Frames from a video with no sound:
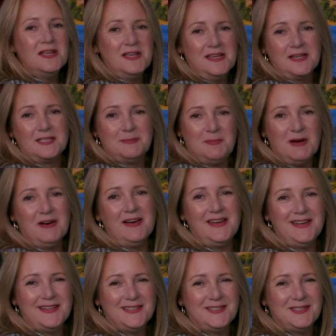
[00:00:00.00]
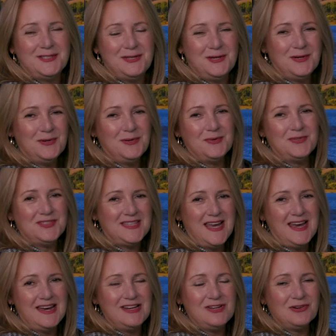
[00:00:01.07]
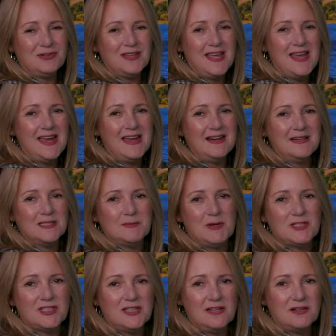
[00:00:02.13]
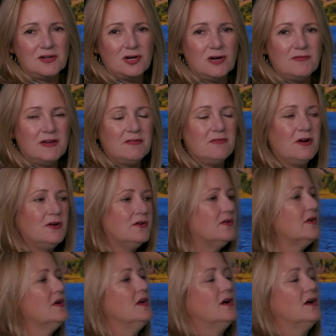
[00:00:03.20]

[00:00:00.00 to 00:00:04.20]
experience to stay in your lane, especially on a curvy road.